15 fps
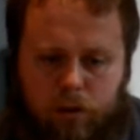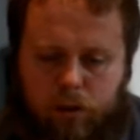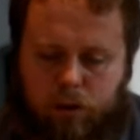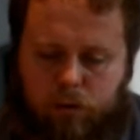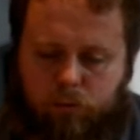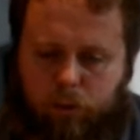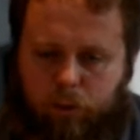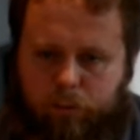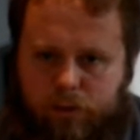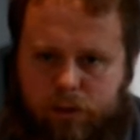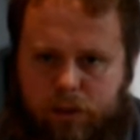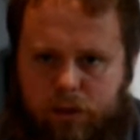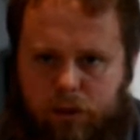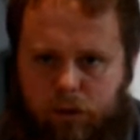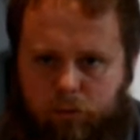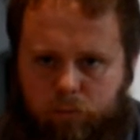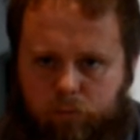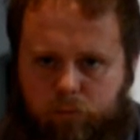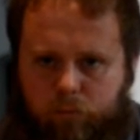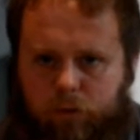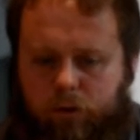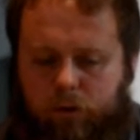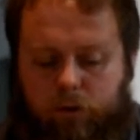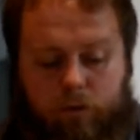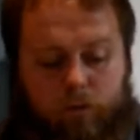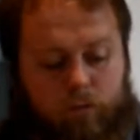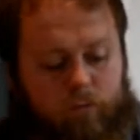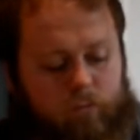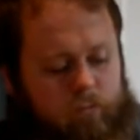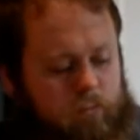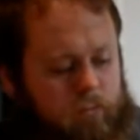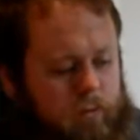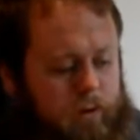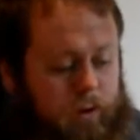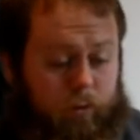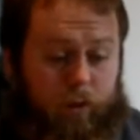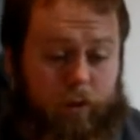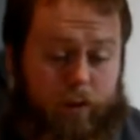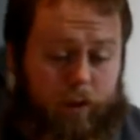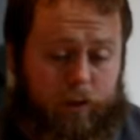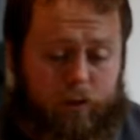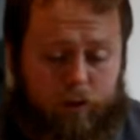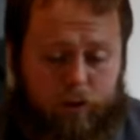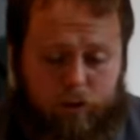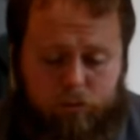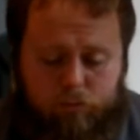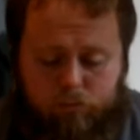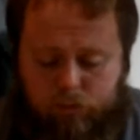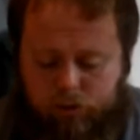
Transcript: We're going to be testing them to see what it tastes like.